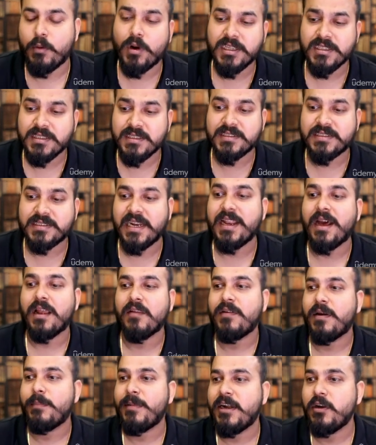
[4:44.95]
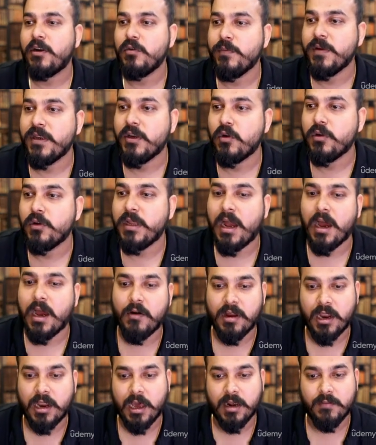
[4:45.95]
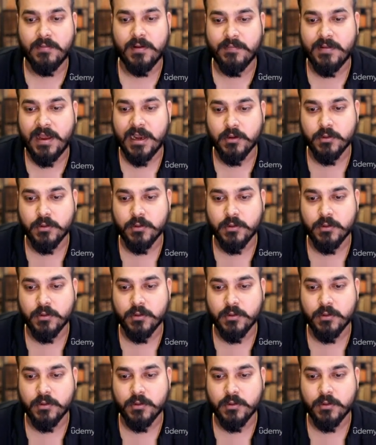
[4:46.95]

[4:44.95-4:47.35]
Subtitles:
Now what is this Z alpha by 2? We know the alpha